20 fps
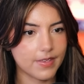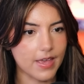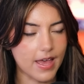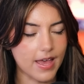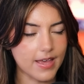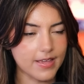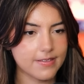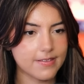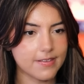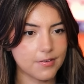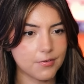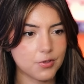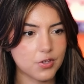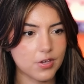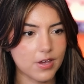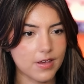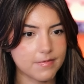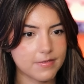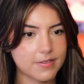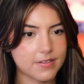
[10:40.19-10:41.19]
As those
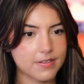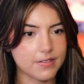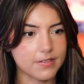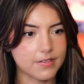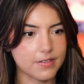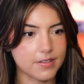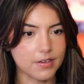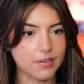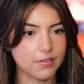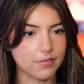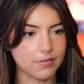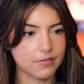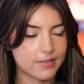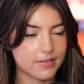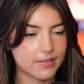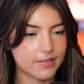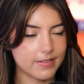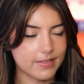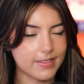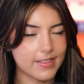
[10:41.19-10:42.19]
jobs do.
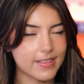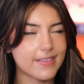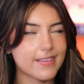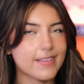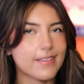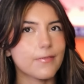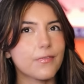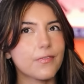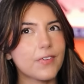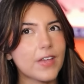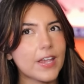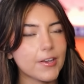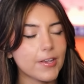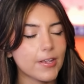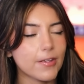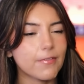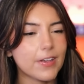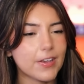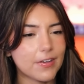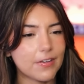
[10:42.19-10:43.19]
This is
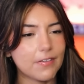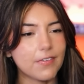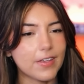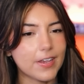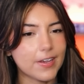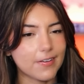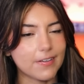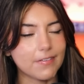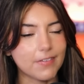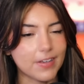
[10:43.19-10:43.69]
very, very, very,